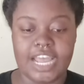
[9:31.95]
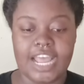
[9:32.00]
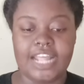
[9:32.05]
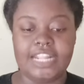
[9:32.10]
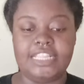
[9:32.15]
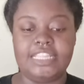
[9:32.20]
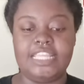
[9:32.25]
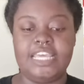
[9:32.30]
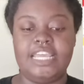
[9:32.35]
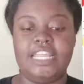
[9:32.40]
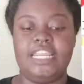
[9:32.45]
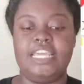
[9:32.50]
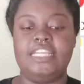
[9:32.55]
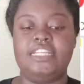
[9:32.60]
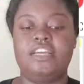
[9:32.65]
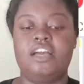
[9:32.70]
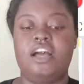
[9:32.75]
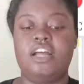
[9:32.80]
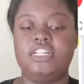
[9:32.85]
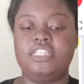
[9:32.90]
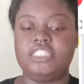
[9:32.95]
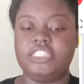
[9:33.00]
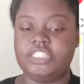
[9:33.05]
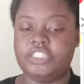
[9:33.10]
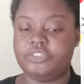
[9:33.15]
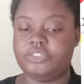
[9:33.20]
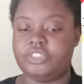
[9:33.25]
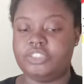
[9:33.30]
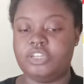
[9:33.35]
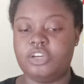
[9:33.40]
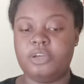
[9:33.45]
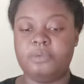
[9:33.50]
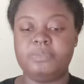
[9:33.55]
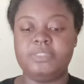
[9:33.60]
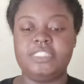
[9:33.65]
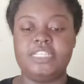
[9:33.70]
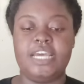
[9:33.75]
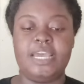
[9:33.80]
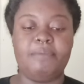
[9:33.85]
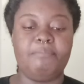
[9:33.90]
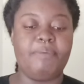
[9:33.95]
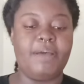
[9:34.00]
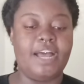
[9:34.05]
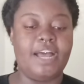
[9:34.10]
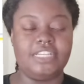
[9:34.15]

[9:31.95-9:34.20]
and then it continued to the upside,